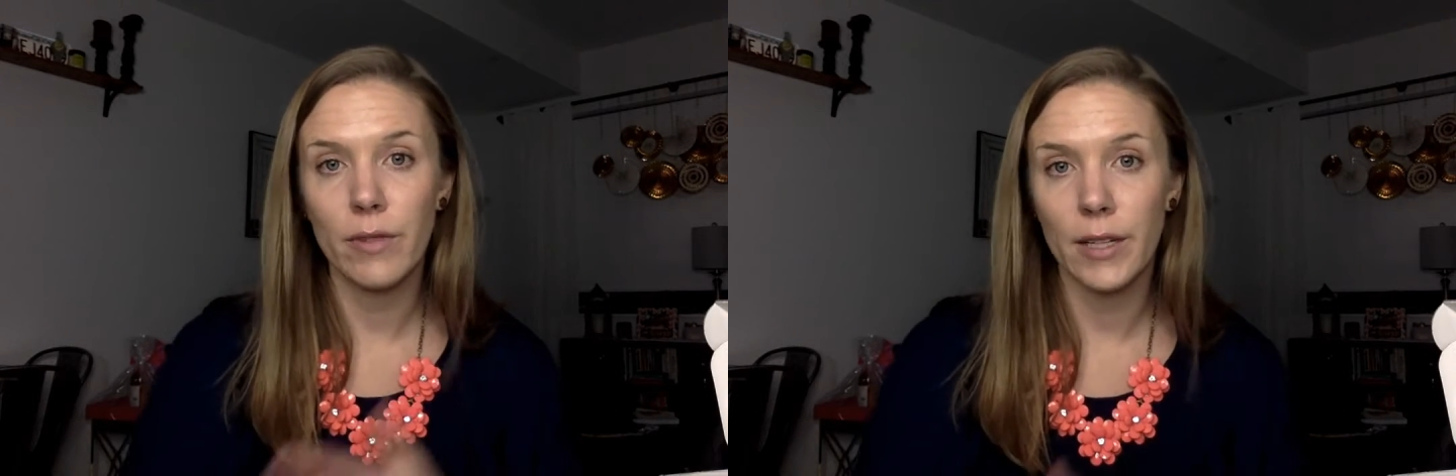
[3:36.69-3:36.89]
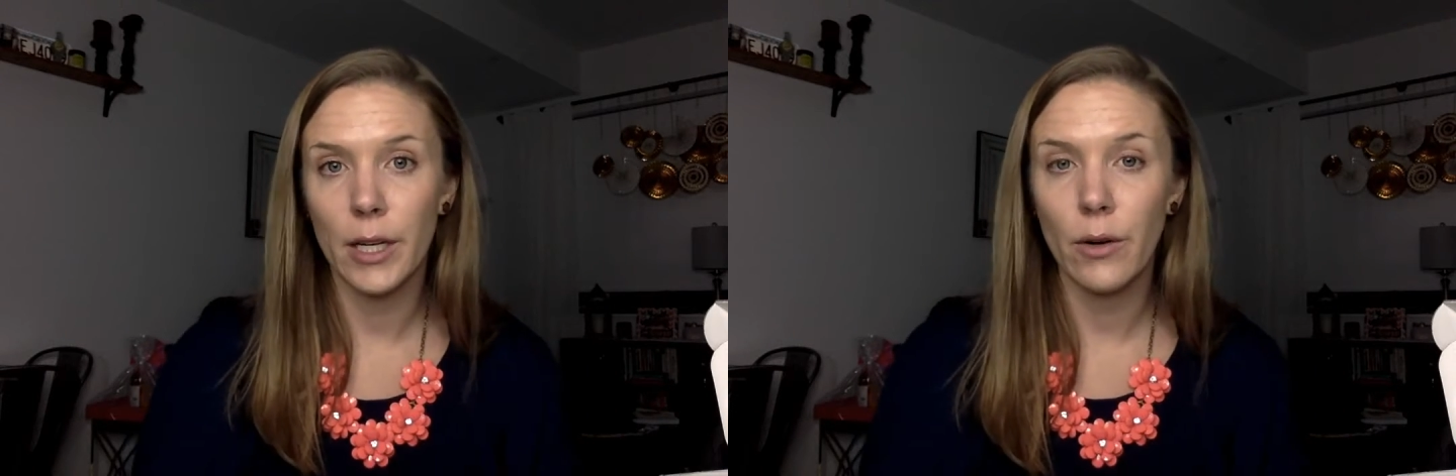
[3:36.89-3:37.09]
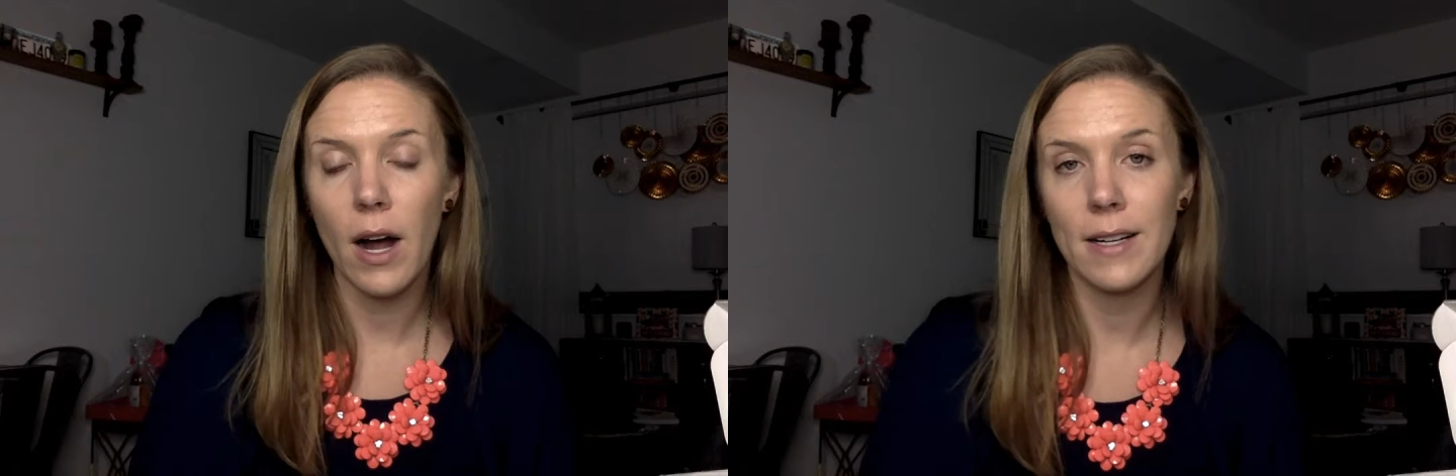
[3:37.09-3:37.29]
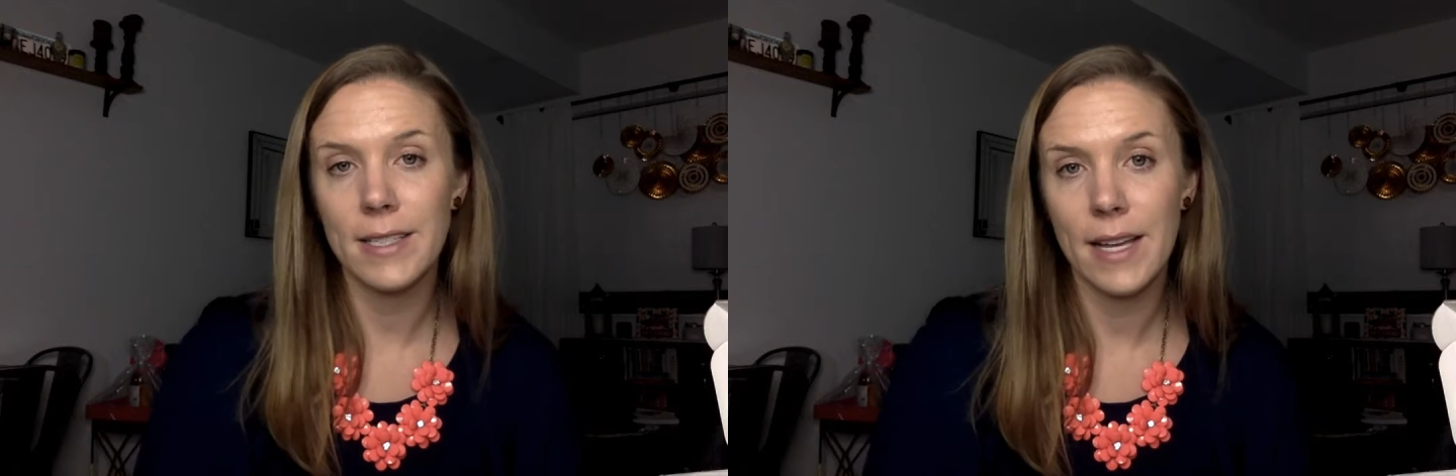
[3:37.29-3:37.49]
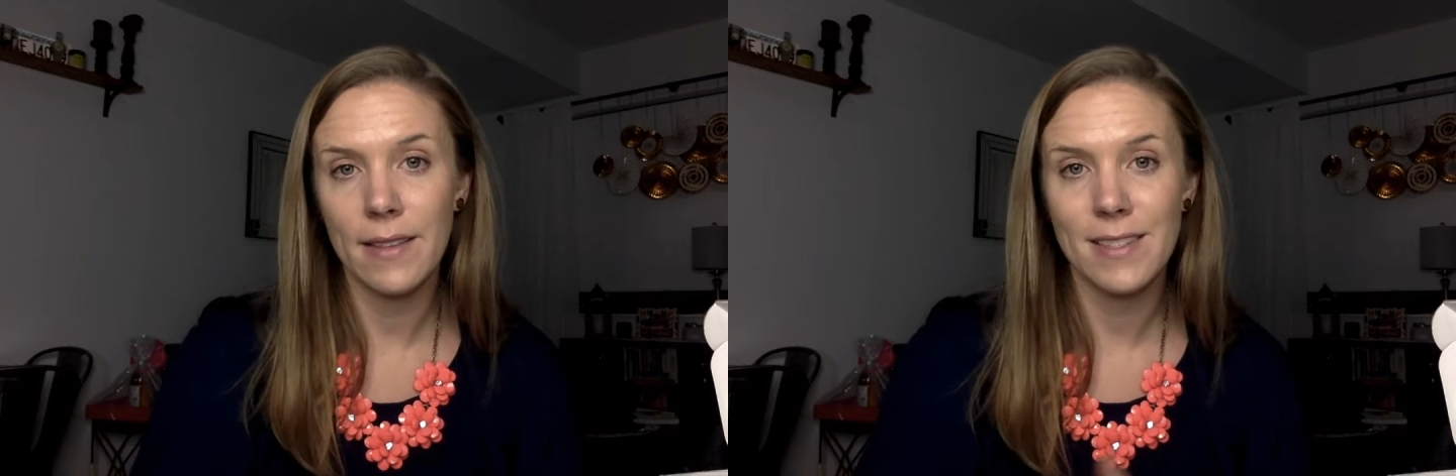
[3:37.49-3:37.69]
video
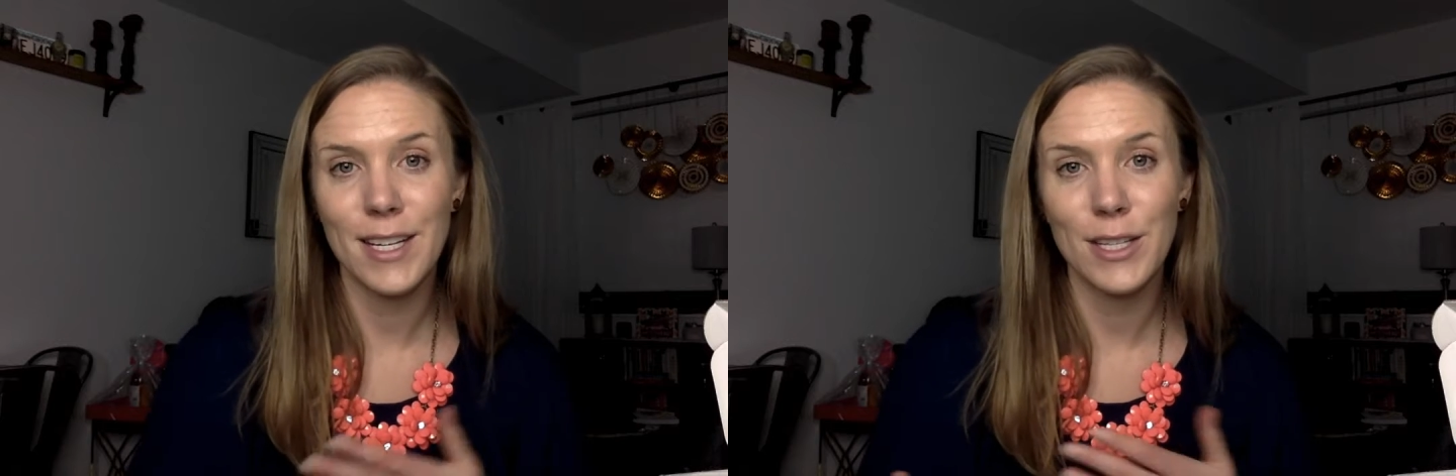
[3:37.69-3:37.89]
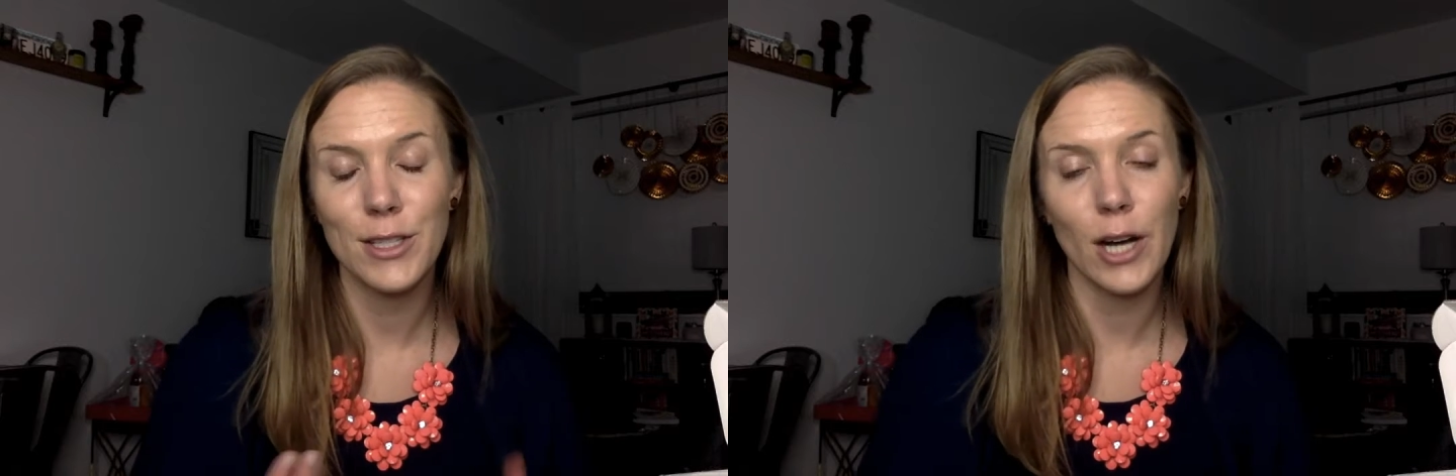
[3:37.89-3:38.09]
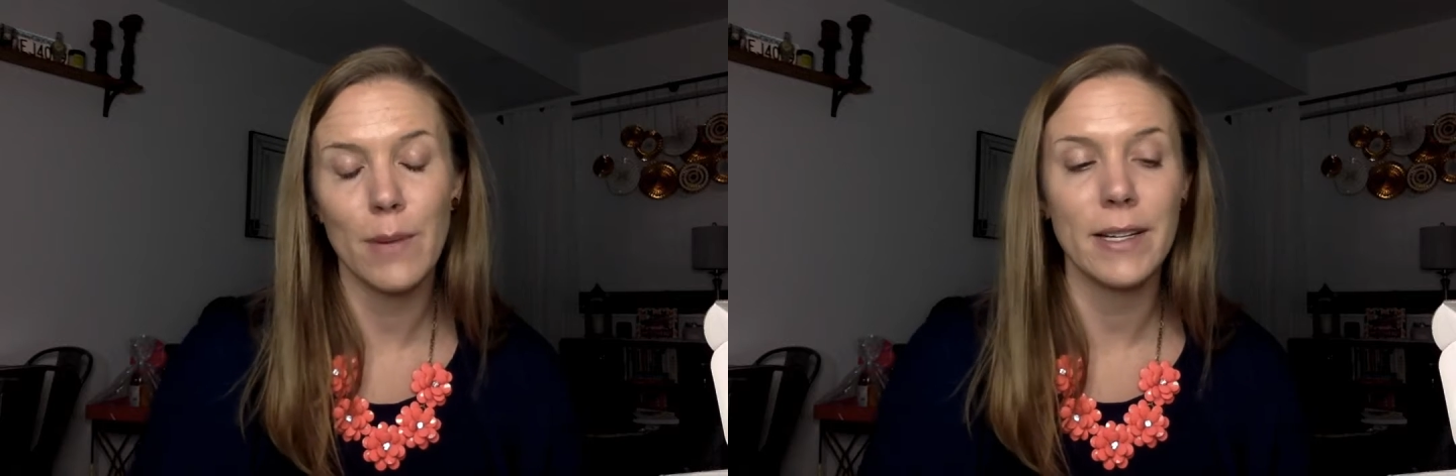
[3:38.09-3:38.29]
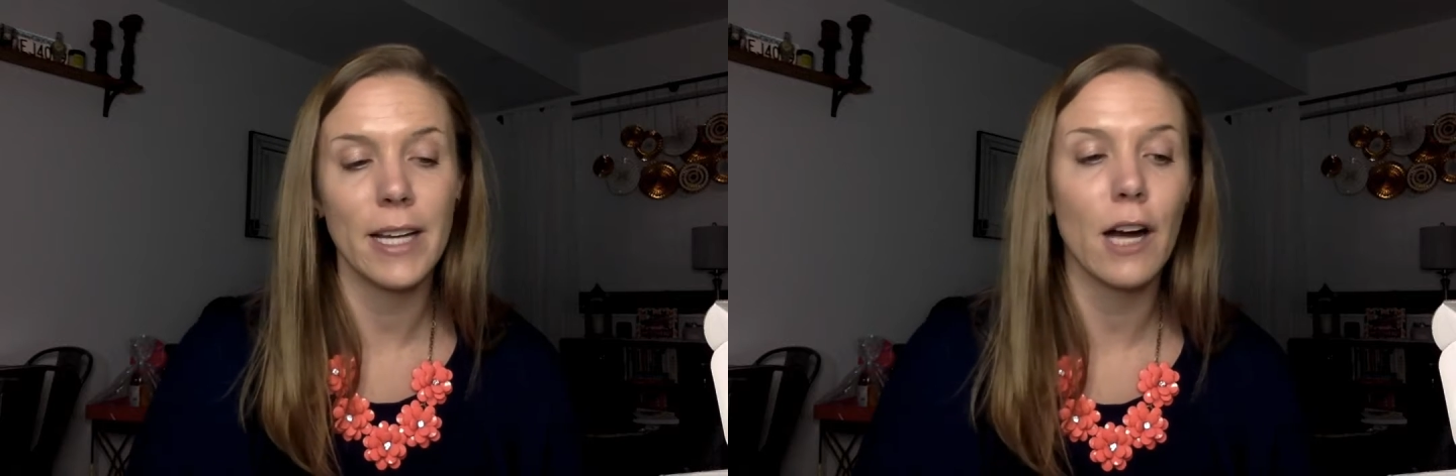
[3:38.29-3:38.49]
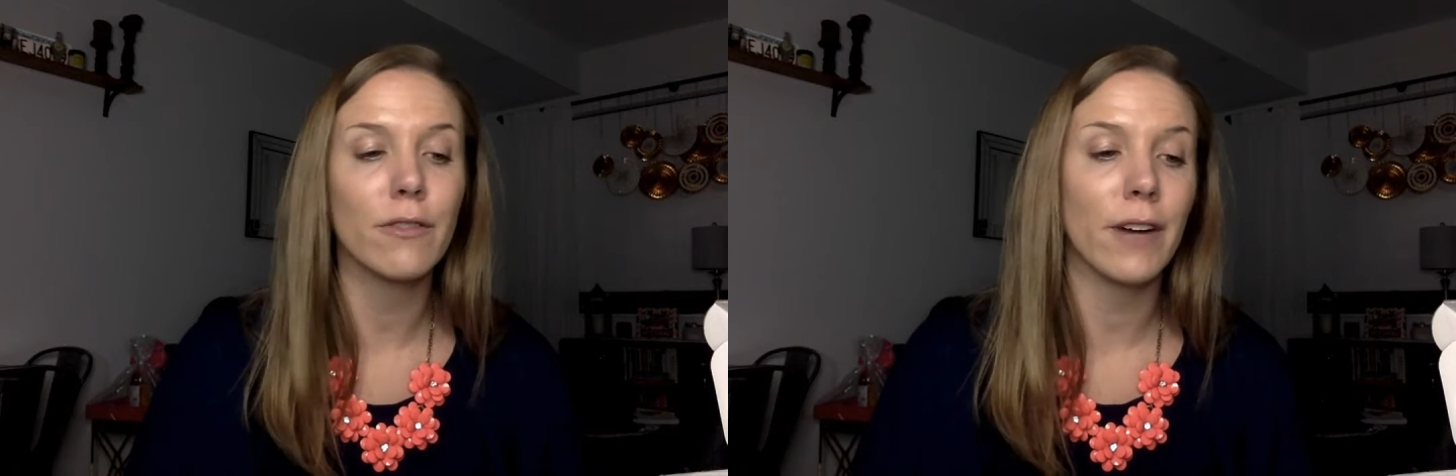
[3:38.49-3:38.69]
content that's going to start my
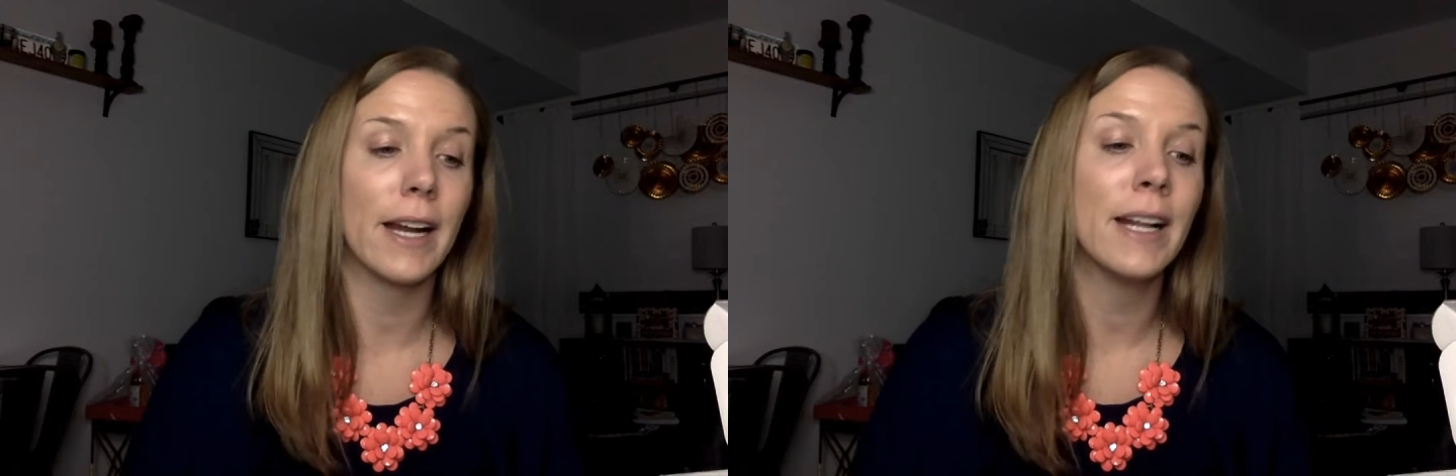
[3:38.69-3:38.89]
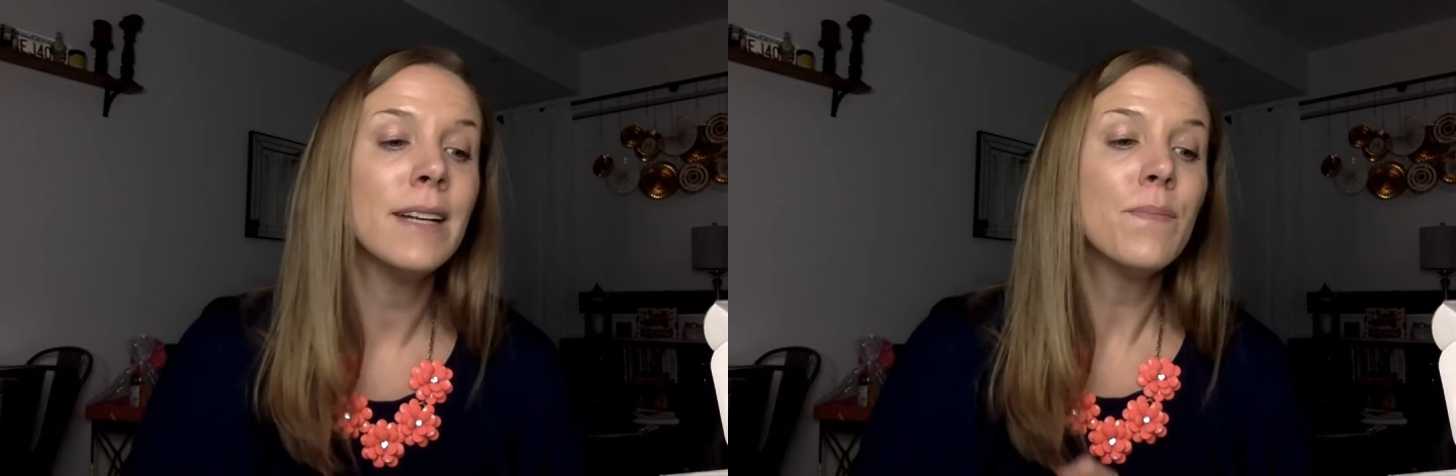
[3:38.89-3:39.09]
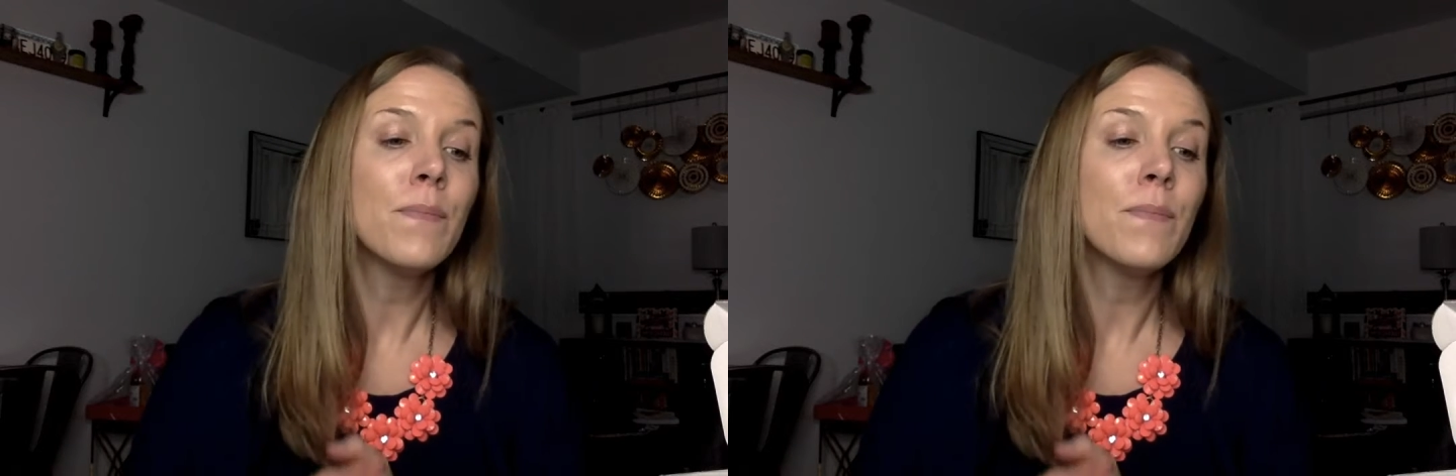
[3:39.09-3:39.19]
day off right.